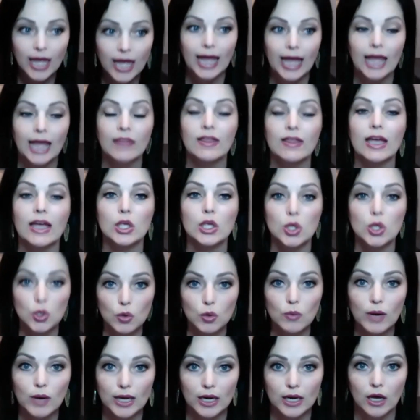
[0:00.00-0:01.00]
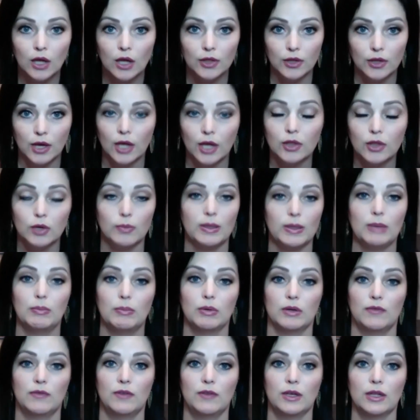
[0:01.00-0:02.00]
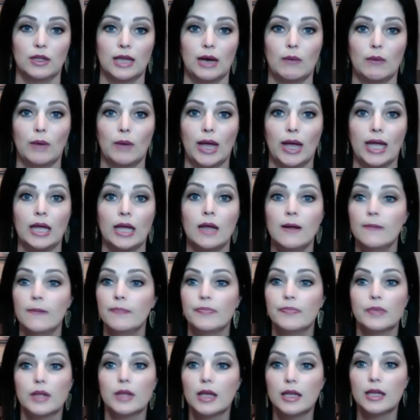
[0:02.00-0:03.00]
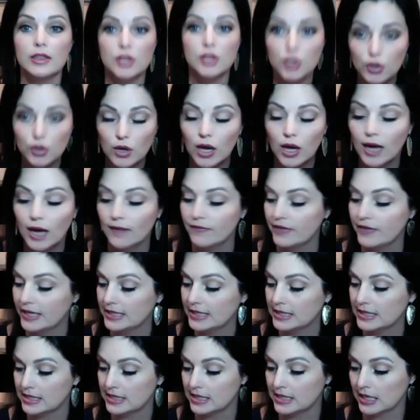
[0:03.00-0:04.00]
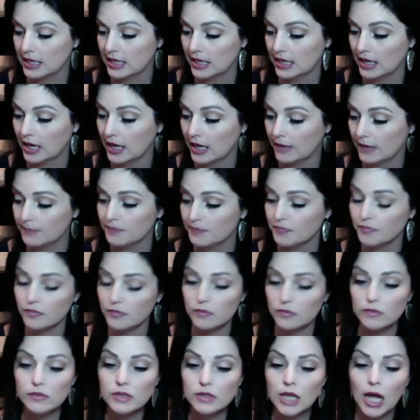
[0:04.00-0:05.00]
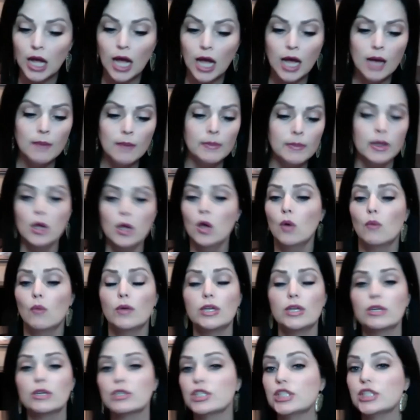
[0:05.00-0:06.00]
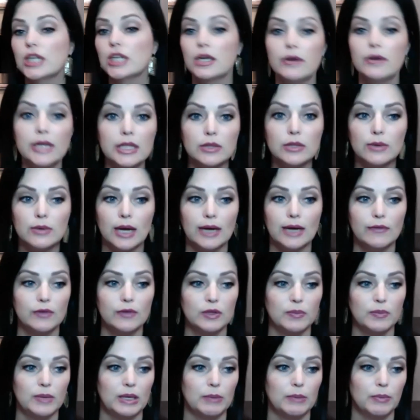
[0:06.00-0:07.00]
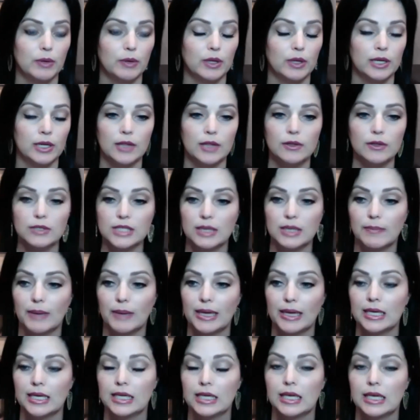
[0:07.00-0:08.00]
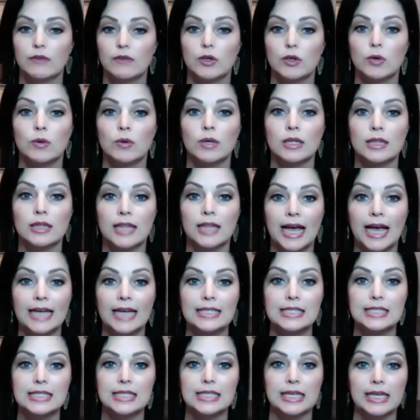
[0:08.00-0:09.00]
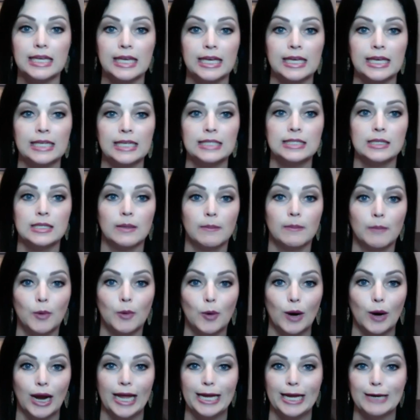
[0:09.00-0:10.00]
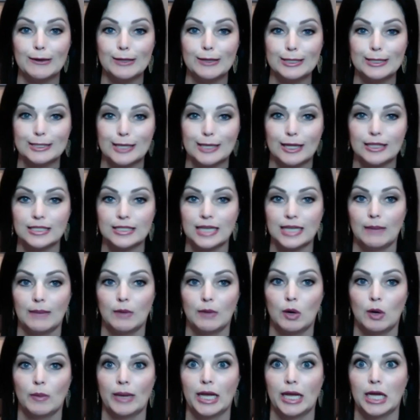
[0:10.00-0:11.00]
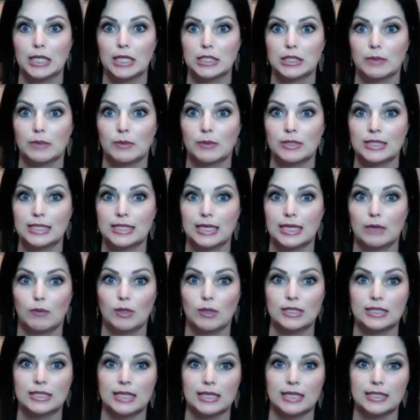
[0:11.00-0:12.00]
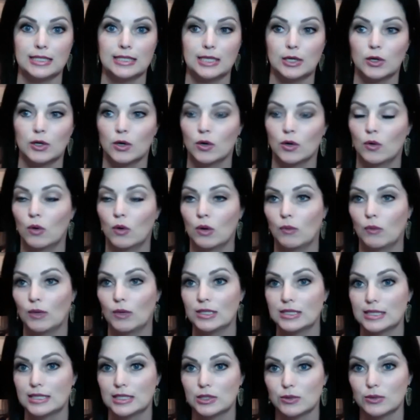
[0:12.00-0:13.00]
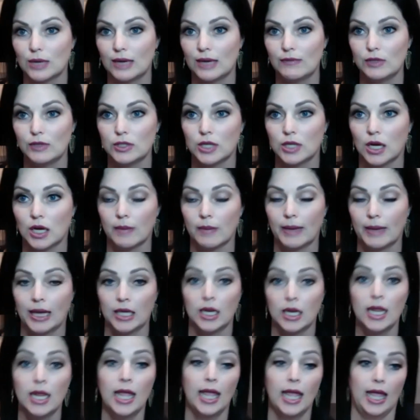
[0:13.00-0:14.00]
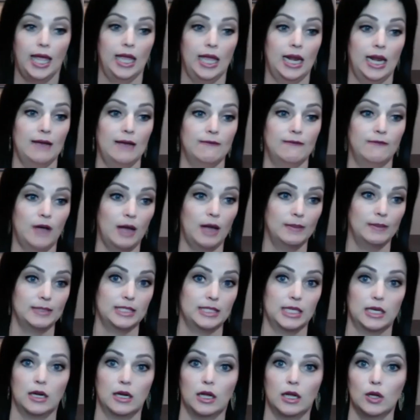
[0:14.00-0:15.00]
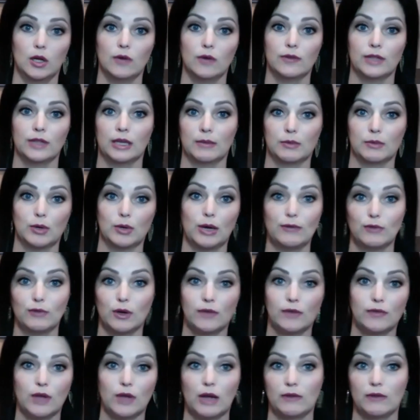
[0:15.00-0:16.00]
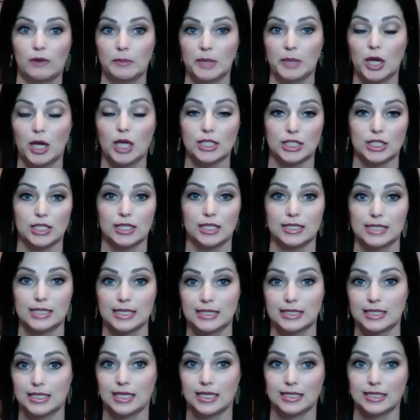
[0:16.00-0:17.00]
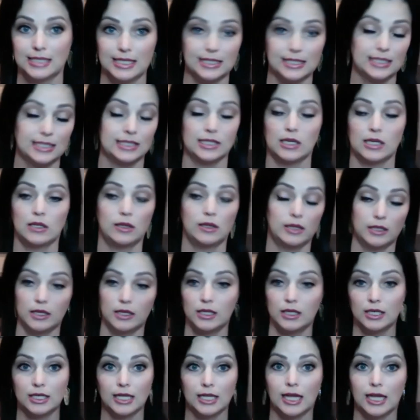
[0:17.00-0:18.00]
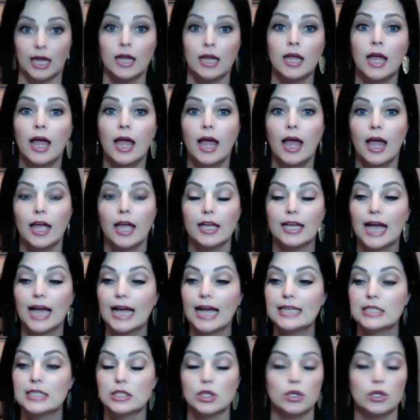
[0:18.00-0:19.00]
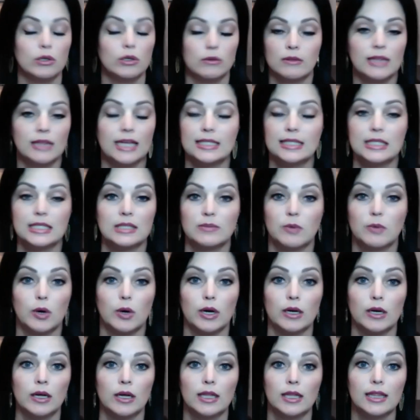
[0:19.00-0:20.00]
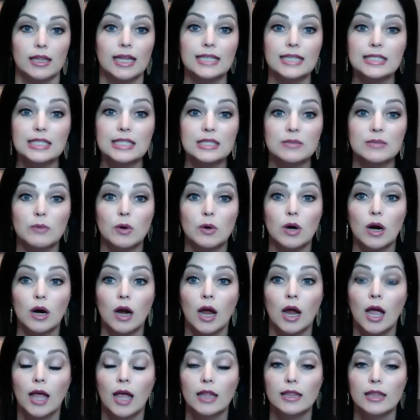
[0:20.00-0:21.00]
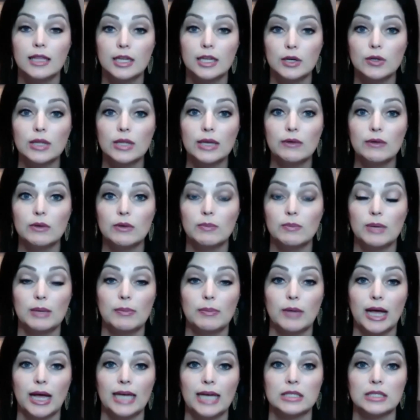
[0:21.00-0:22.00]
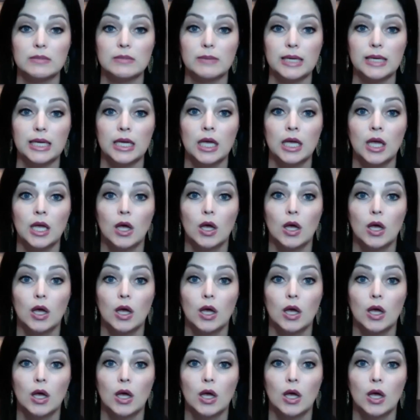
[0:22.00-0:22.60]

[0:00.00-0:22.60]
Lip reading: and that you want all the other people to feel that way, your confidence is going to come. When you're sharing Thrive with people, another tip I can give you, less is more. I hear this all the time. Oh my gosh, someone said, what's that sticker? Or what's this Thrive you talk about? And I vomited all over them. Thrive, Thrive, Thrive. Oh my gosh, it does this, it does this. It does. Guys, less is more. Less is more. Literally, when people ask me,